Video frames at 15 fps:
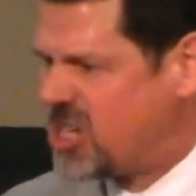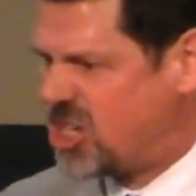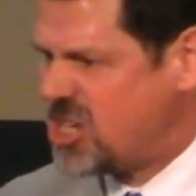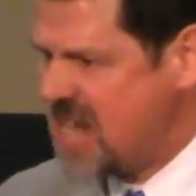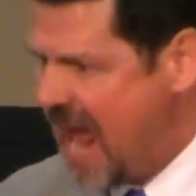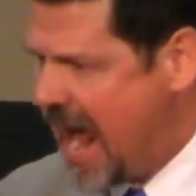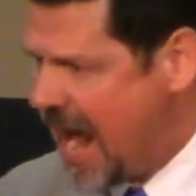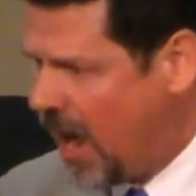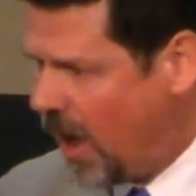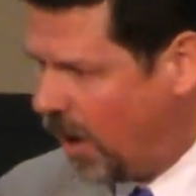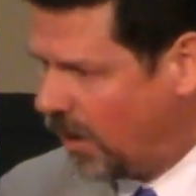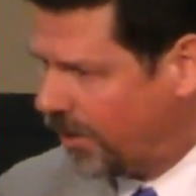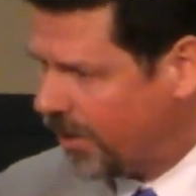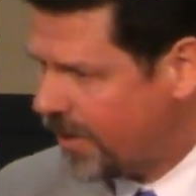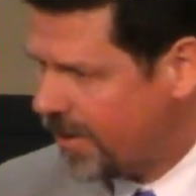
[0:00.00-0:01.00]
It's
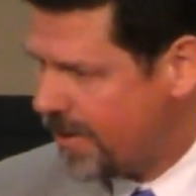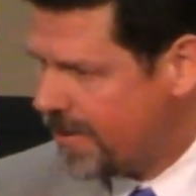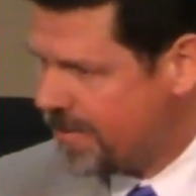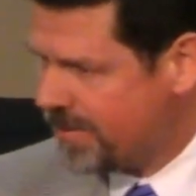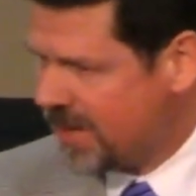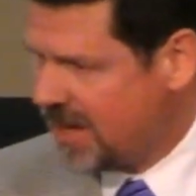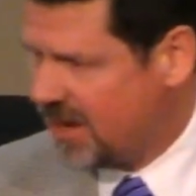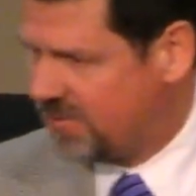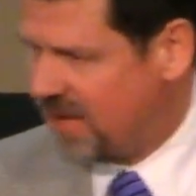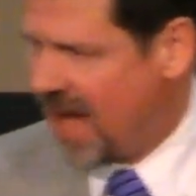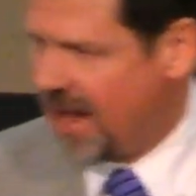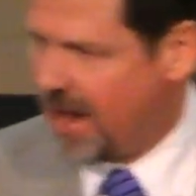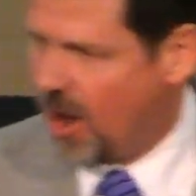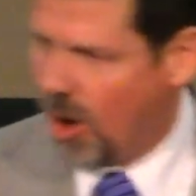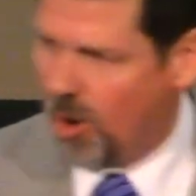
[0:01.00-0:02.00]
nailed. If
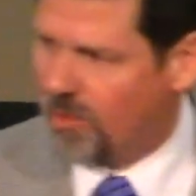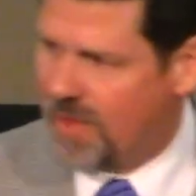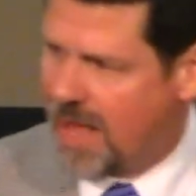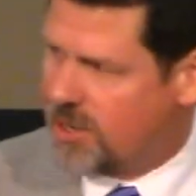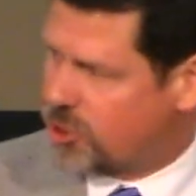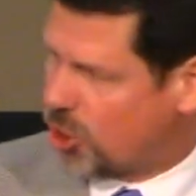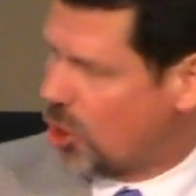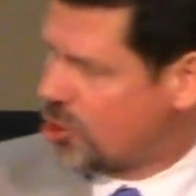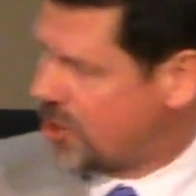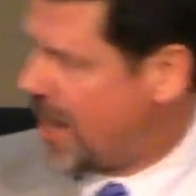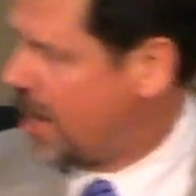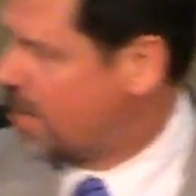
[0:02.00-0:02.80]
I'd have owned that church,